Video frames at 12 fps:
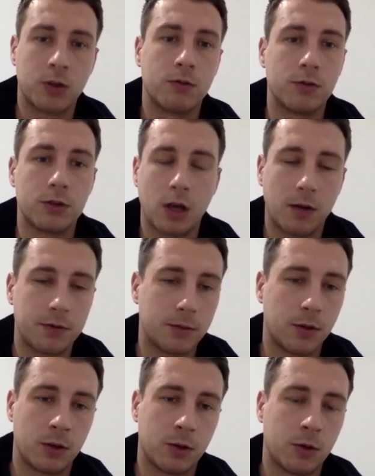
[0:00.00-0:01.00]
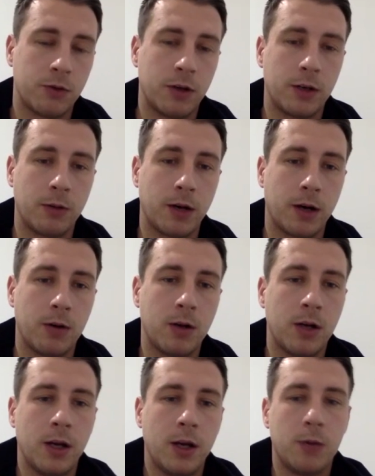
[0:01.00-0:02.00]
The reserves are doing really well.
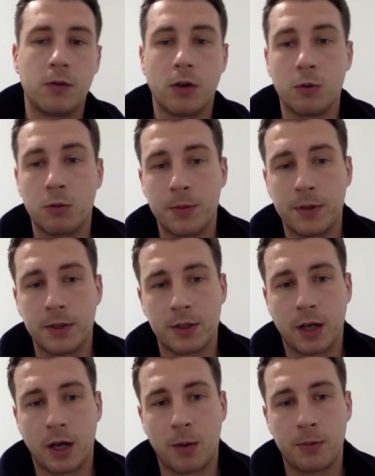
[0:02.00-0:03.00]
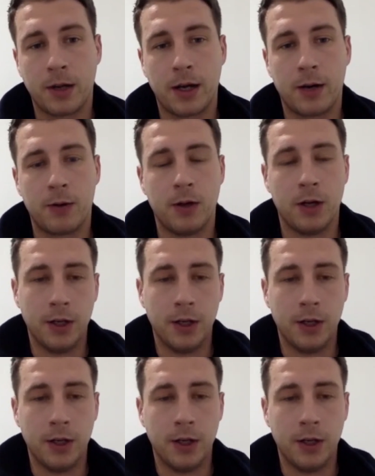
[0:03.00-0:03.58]
We've got the women set up now.